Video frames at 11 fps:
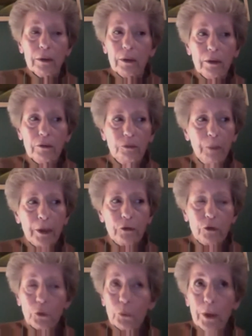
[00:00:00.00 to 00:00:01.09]
inspired
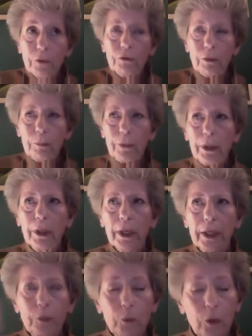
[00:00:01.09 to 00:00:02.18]
to write something.
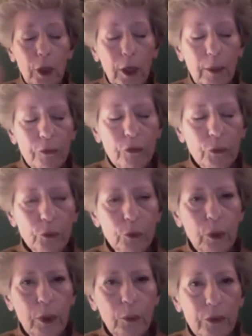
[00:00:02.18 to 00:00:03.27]
It will come
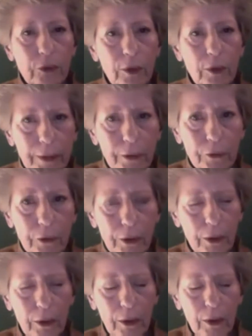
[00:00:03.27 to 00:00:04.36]
through with
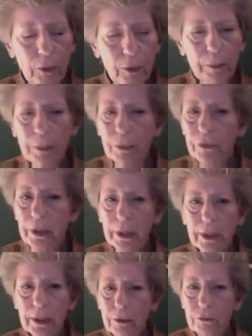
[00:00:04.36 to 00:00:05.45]
clarity. Remember that
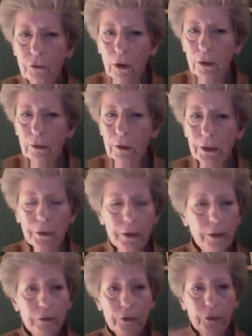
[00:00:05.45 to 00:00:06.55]
it is all
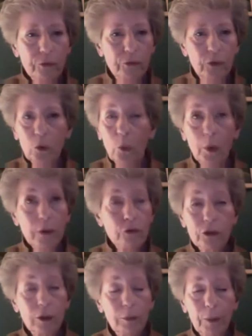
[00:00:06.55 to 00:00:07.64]
clear. There's no
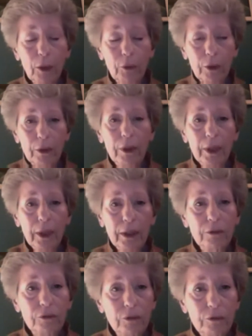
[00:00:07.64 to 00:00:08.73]
question about it. It
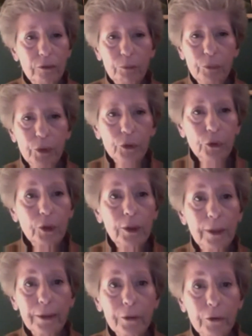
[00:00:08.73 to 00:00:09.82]
is pure
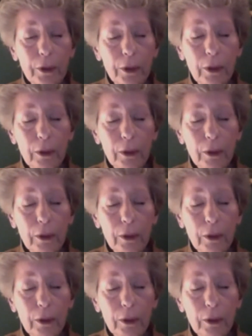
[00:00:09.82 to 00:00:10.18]
clarity.